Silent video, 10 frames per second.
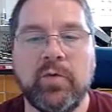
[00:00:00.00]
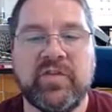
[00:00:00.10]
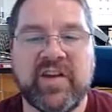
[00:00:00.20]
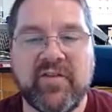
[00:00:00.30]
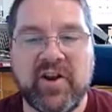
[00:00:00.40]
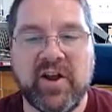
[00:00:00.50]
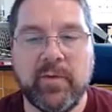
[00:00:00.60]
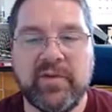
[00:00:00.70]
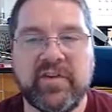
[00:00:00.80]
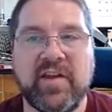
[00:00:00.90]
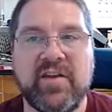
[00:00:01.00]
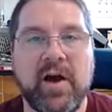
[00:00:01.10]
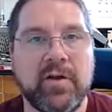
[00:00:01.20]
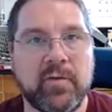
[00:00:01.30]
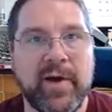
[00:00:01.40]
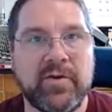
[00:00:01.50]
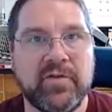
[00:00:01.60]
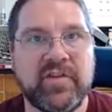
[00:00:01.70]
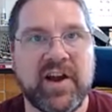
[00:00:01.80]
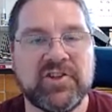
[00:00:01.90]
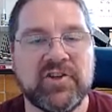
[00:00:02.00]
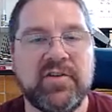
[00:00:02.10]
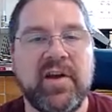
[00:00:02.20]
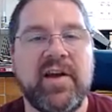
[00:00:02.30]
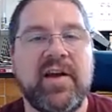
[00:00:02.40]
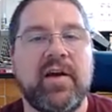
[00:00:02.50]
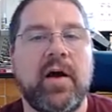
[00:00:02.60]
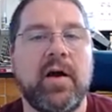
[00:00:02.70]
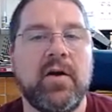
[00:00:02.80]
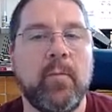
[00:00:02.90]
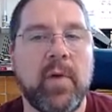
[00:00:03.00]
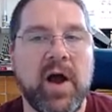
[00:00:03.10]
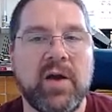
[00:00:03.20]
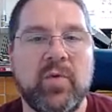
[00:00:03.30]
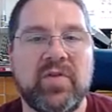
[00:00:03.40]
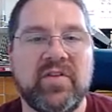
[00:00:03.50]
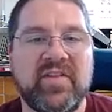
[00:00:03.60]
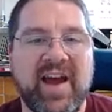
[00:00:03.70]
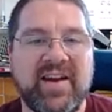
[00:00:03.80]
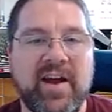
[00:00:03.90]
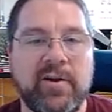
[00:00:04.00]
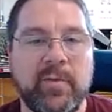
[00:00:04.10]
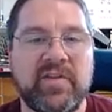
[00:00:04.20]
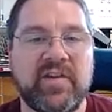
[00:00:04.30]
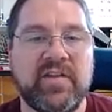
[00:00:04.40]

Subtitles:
7 elements in the other metals section combined with the 10 elements in